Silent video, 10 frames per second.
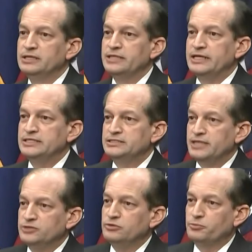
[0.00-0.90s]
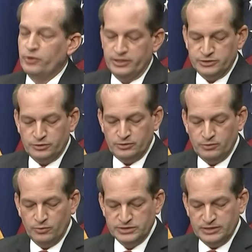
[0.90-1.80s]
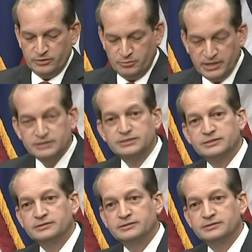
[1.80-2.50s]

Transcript: that a sexual predator was in their midst.